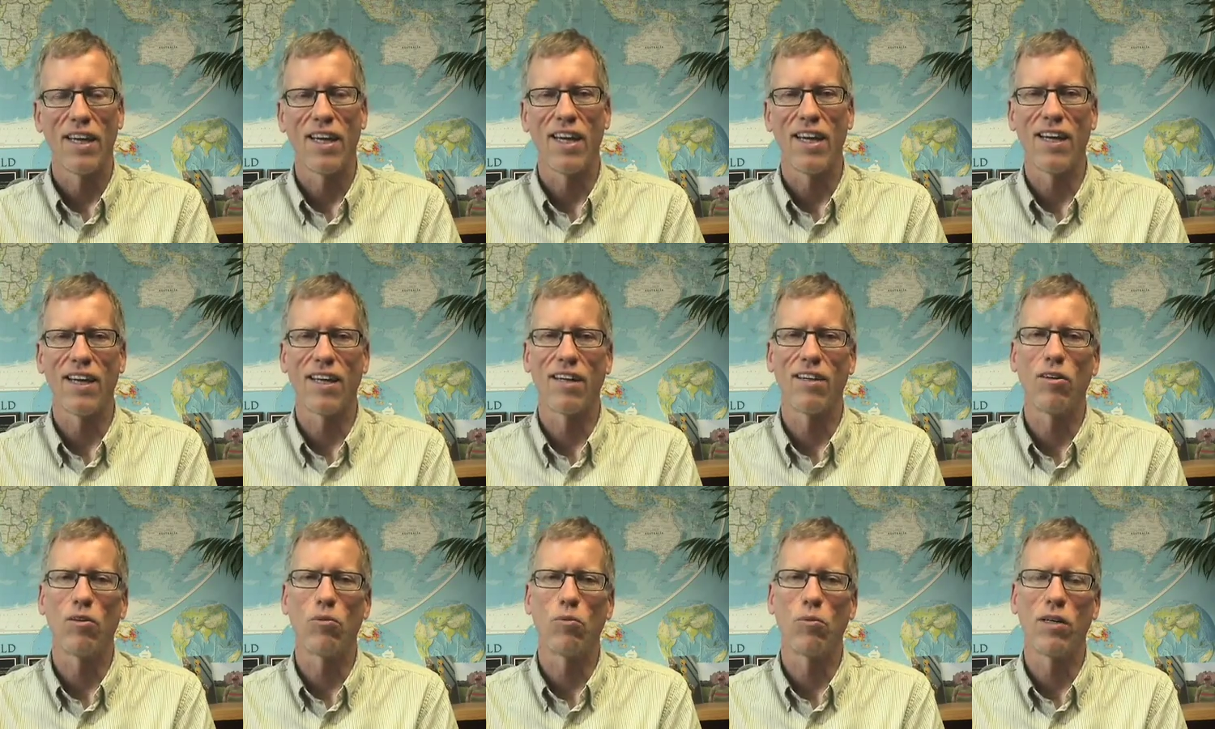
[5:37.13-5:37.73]

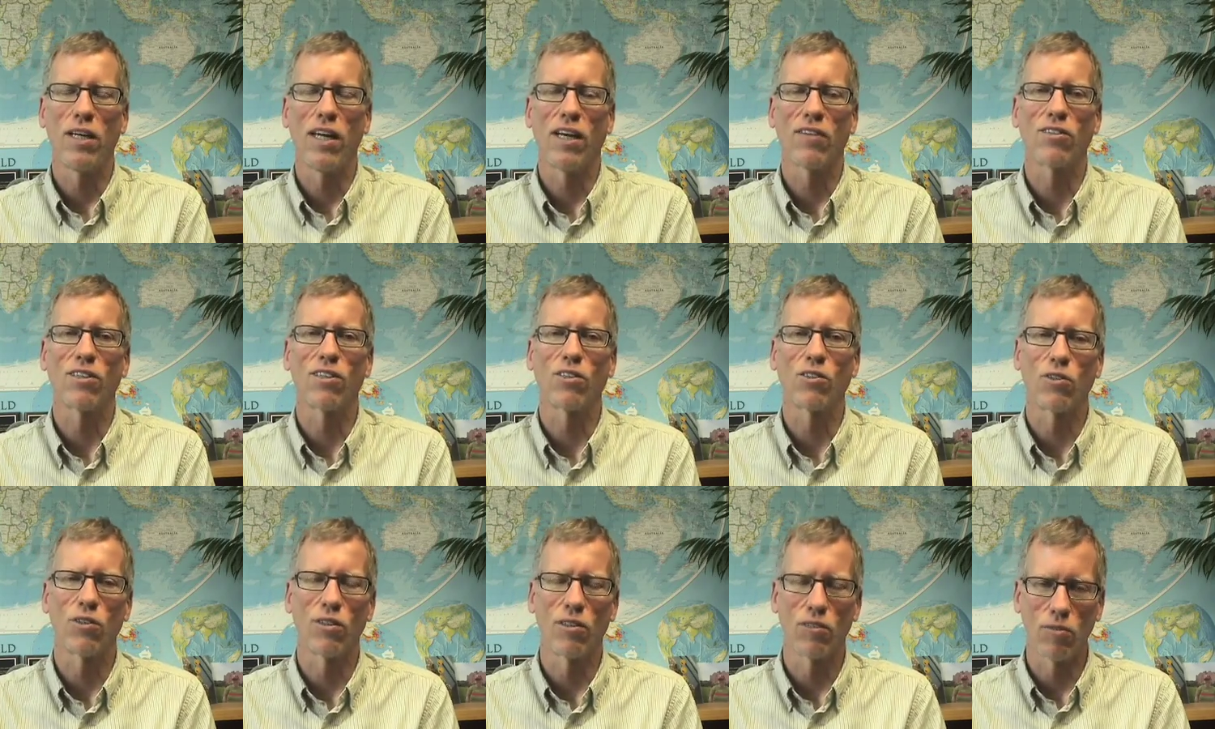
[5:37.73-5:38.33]
and we have to
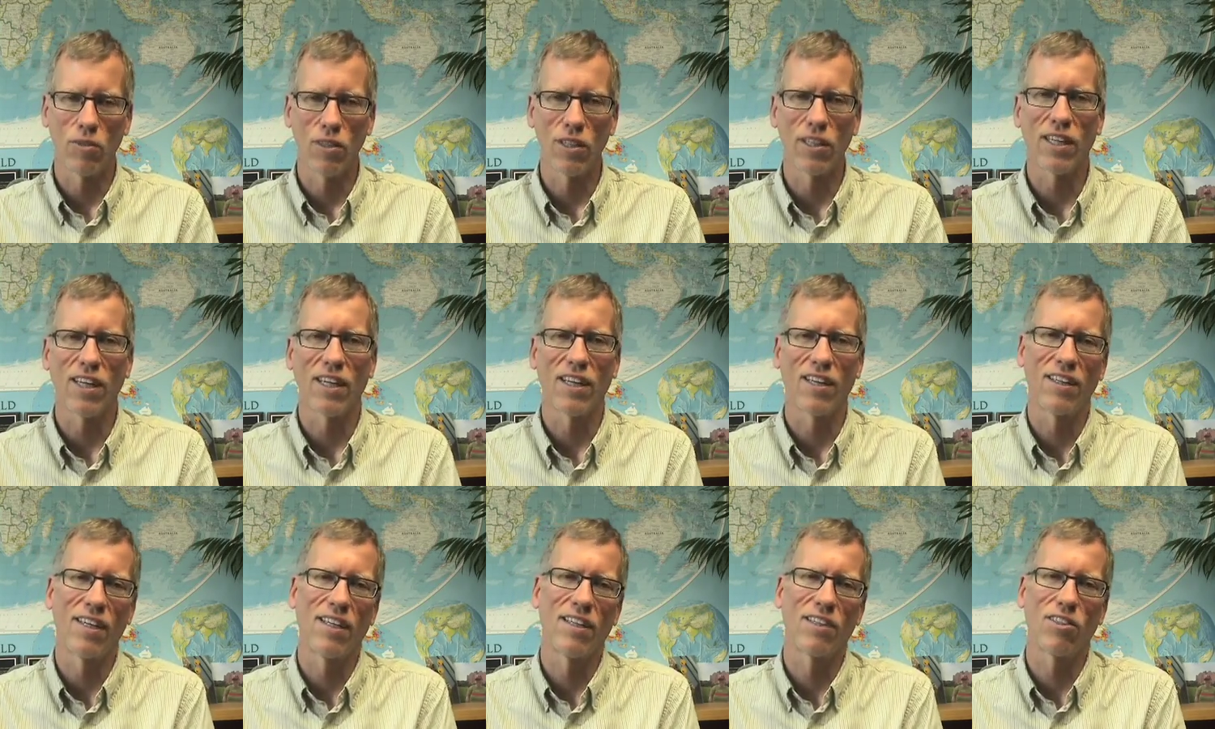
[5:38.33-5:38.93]
sort of look
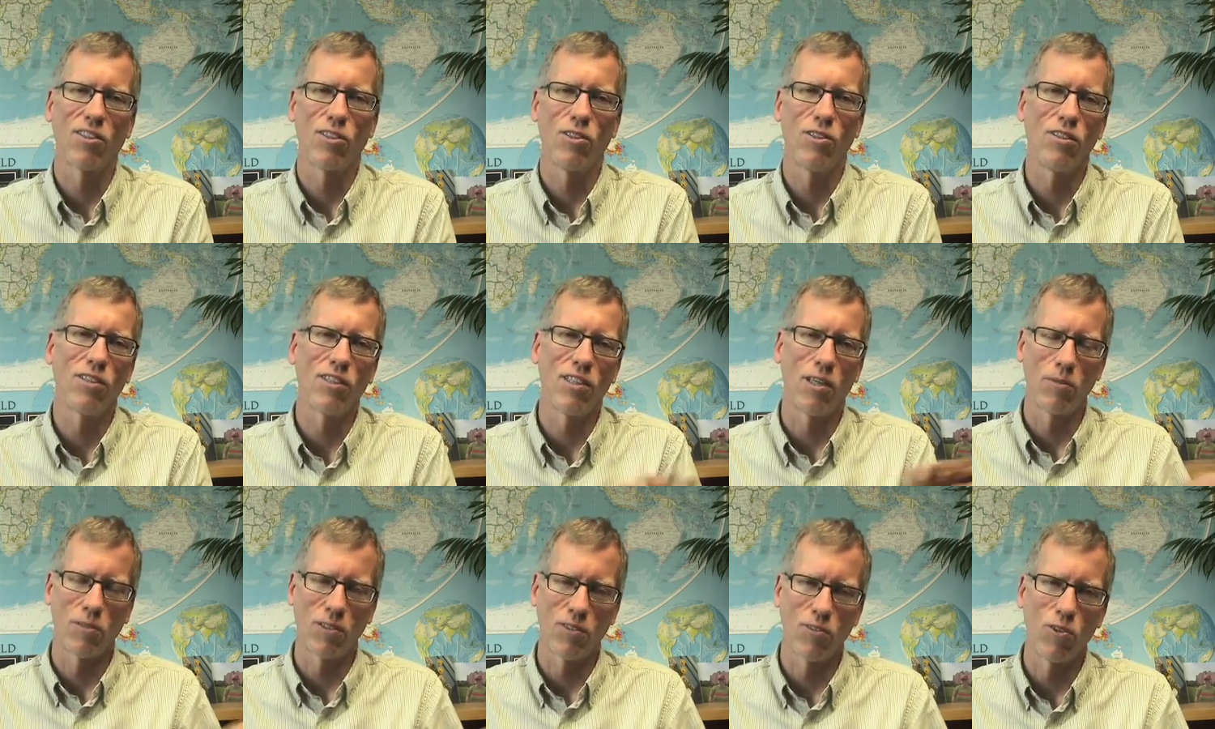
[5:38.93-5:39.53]
at it as 2
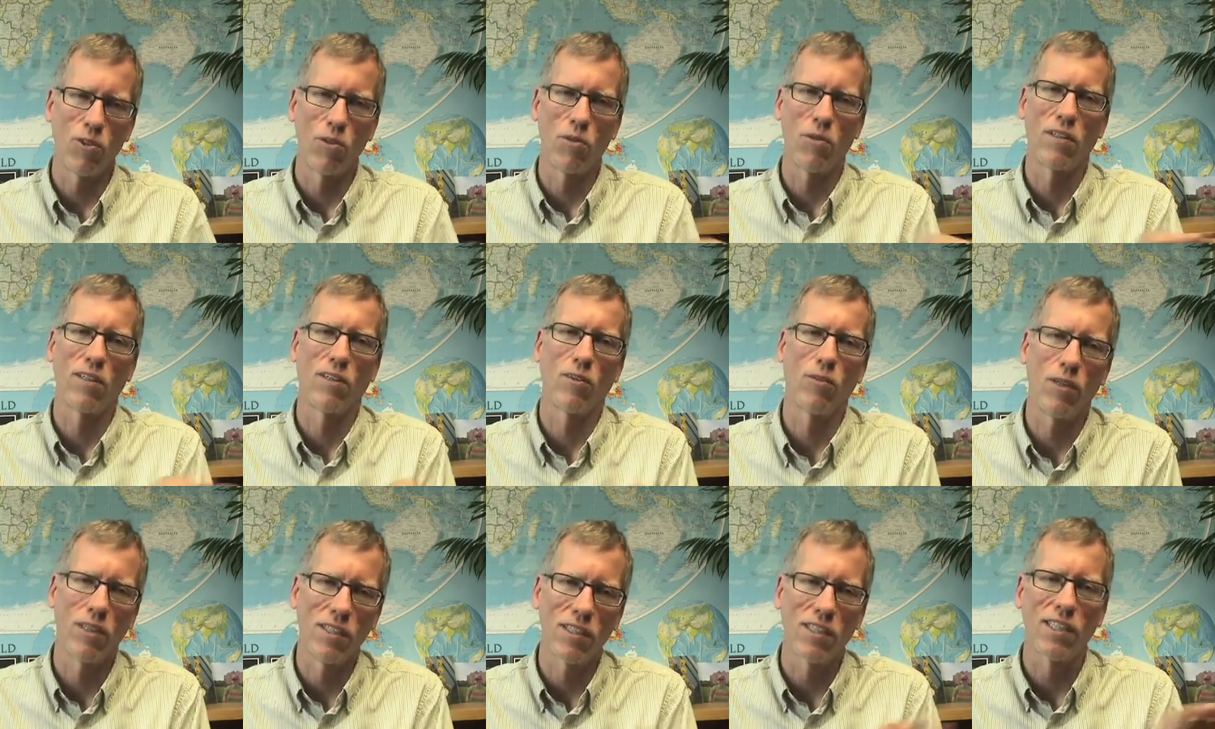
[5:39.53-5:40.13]
steps forward
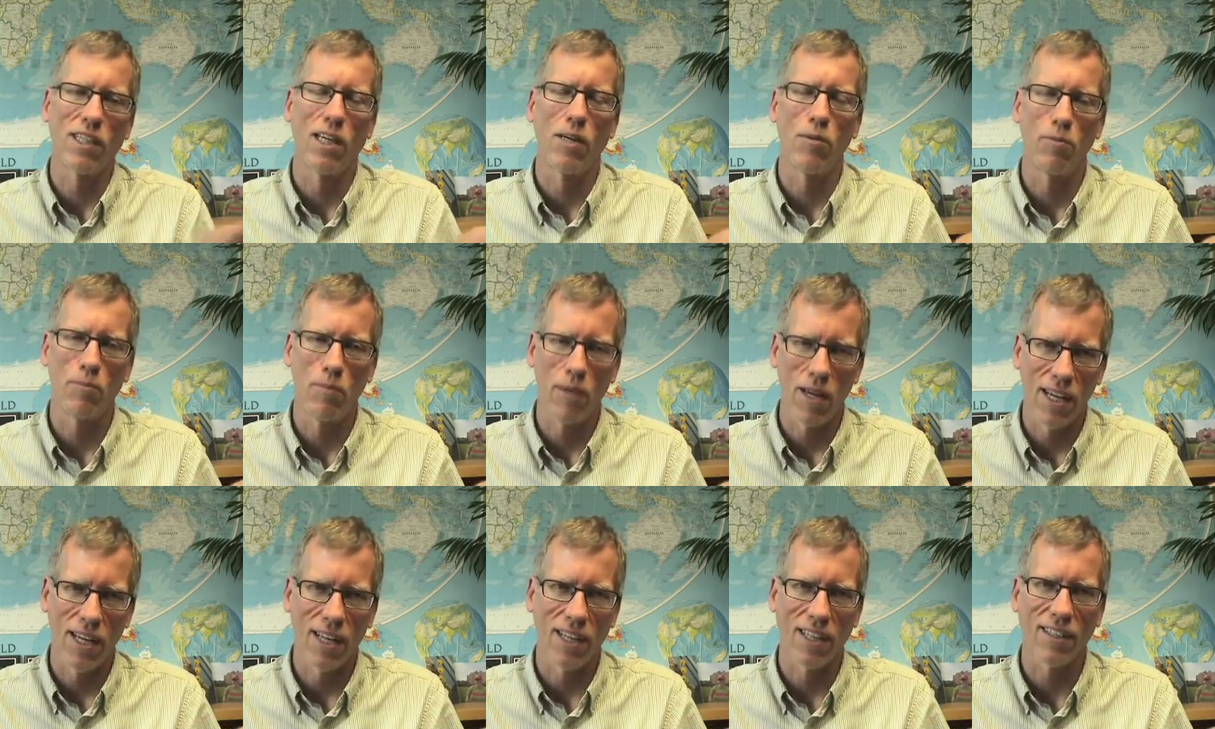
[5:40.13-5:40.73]
and 1 step
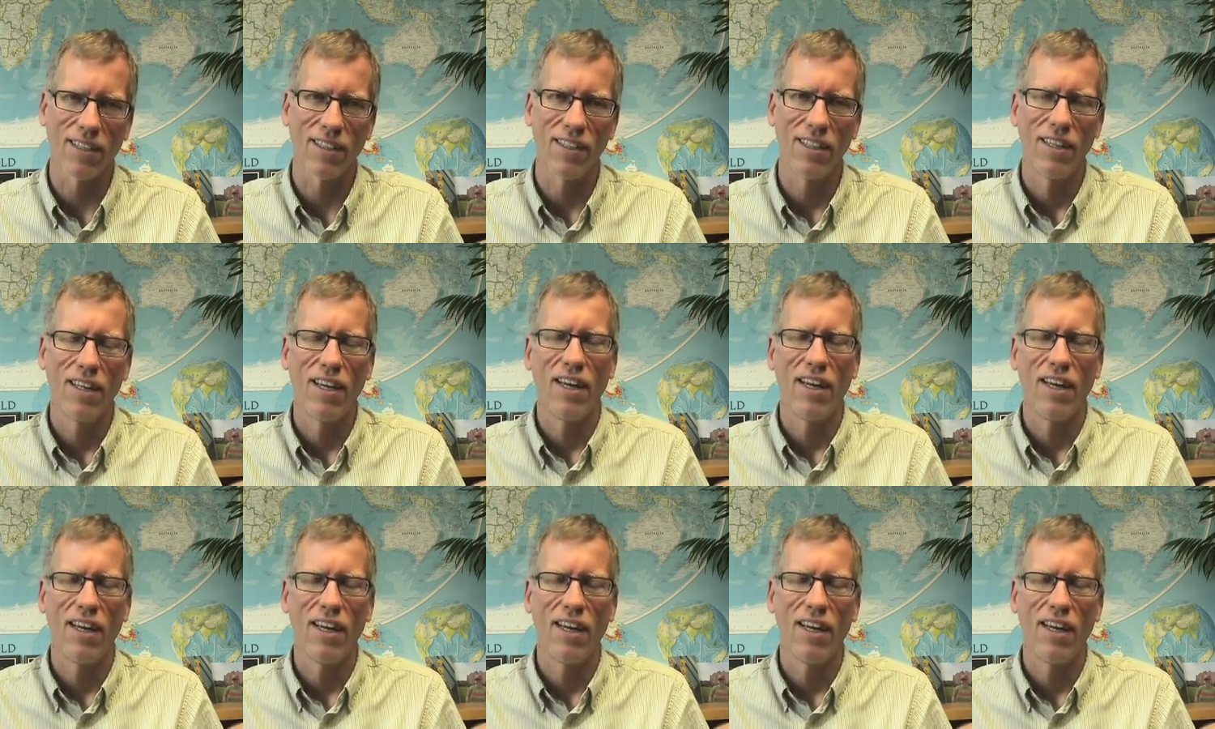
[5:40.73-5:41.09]
back.